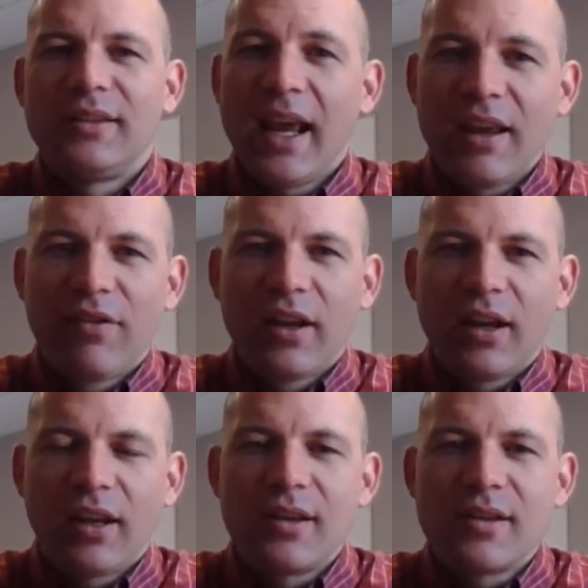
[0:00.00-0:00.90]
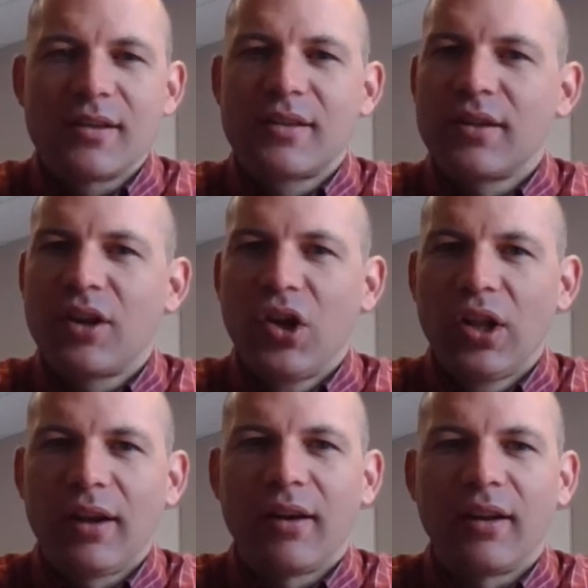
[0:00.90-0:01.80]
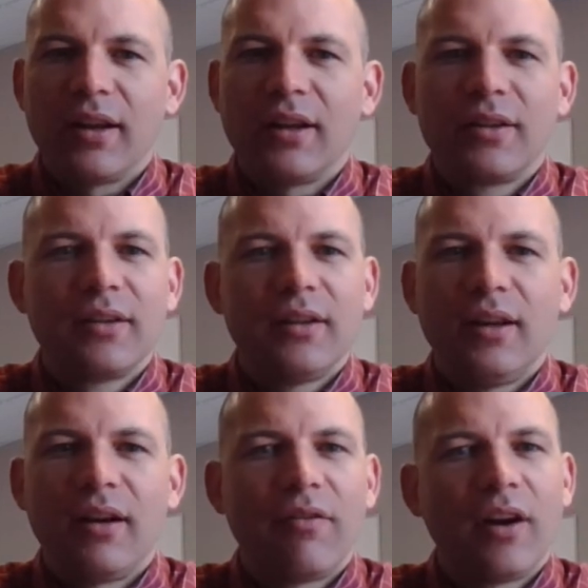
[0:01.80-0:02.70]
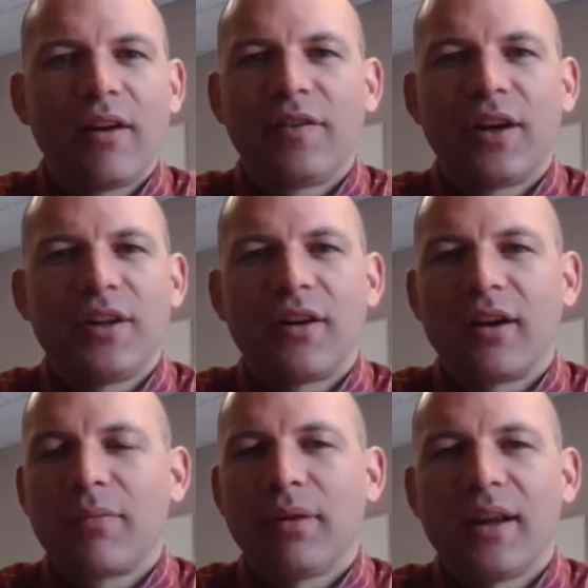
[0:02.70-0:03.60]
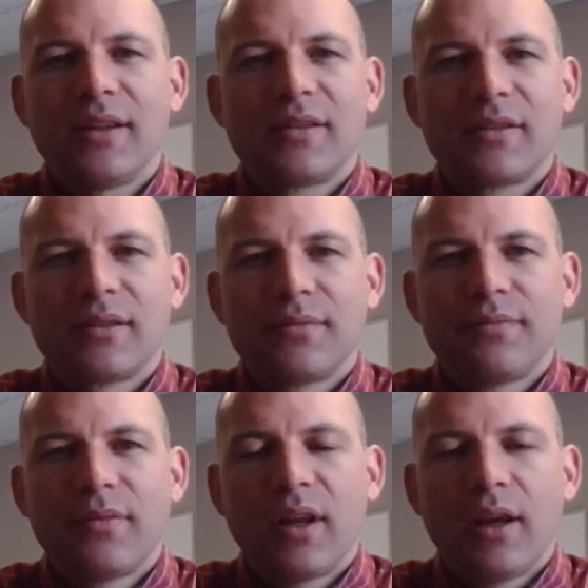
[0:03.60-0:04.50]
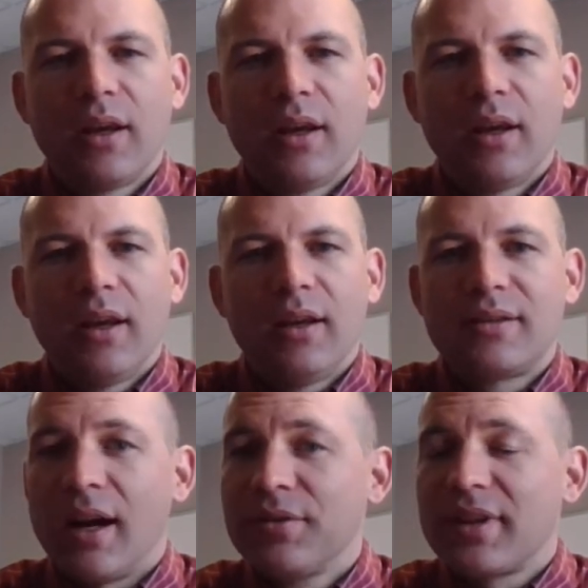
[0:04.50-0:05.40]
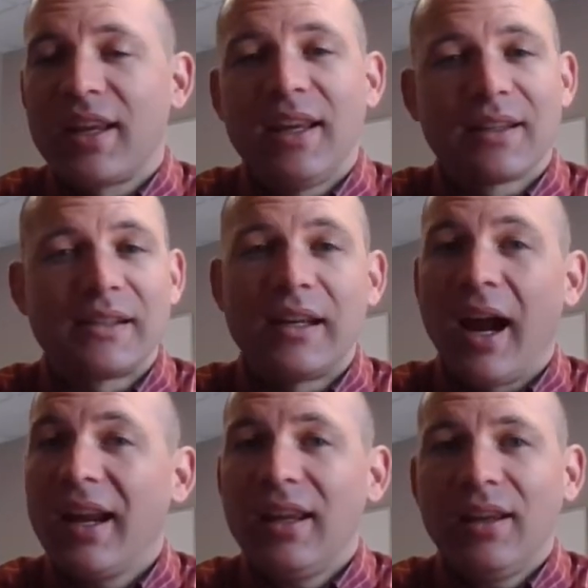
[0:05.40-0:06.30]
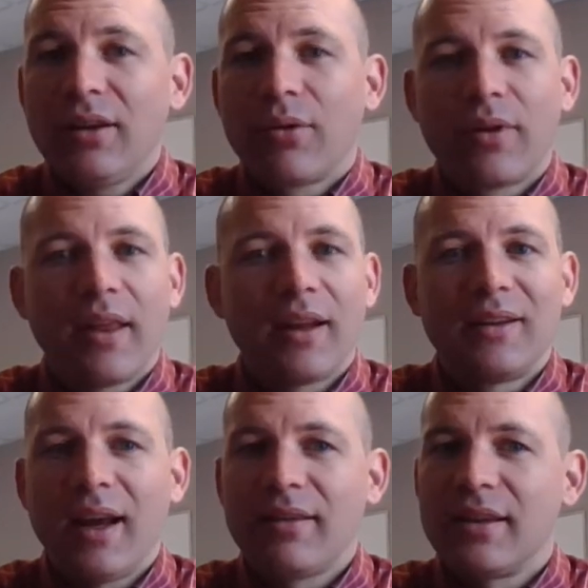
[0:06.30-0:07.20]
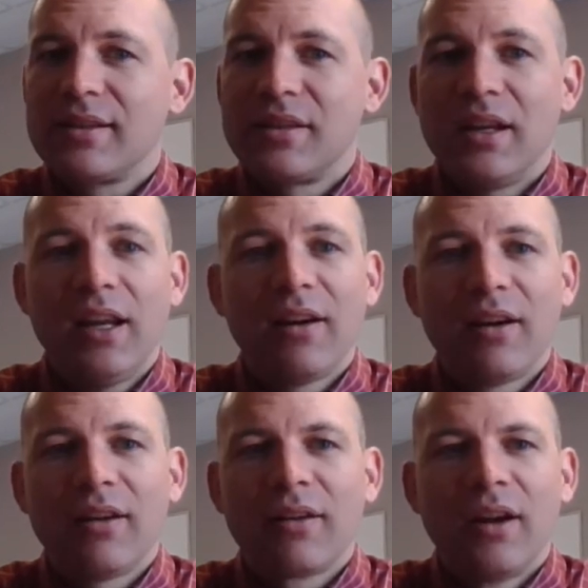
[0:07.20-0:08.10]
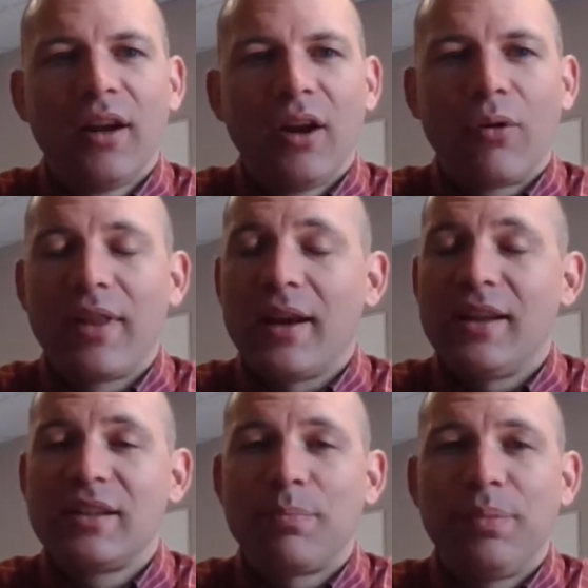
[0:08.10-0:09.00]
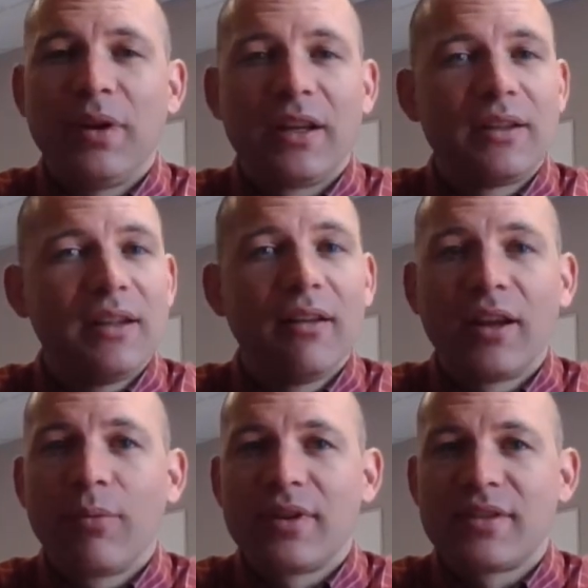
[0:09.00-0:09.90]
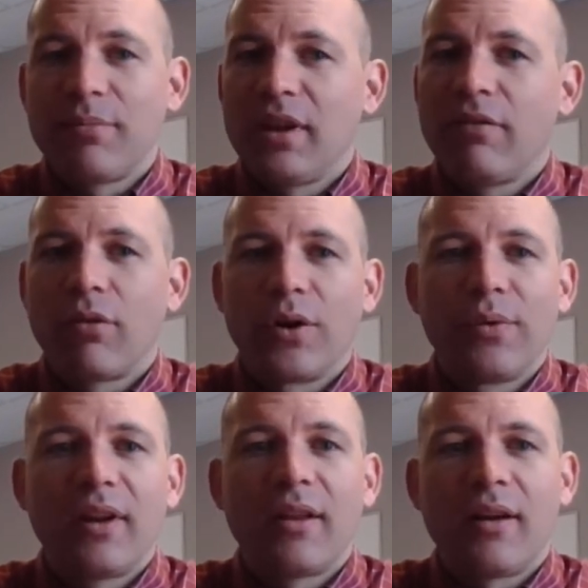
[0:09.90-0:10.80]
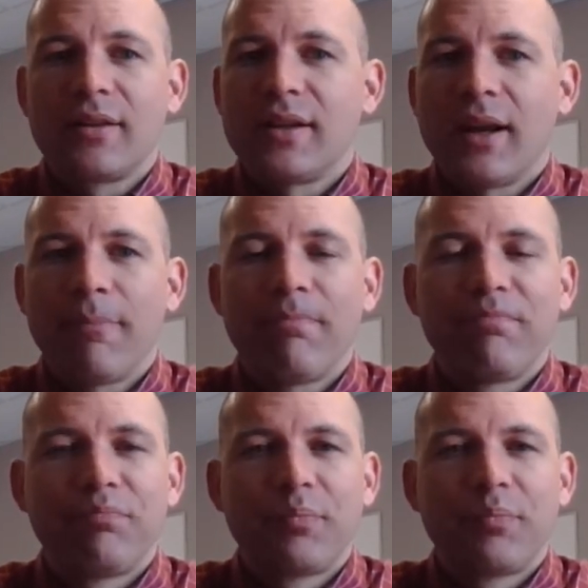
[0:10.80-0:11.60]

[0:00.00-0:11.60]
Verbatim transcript: David is clearly in a very, very dark place. Sounds like he is dying, or that death is near, or that he's been dealing with something for a really long time.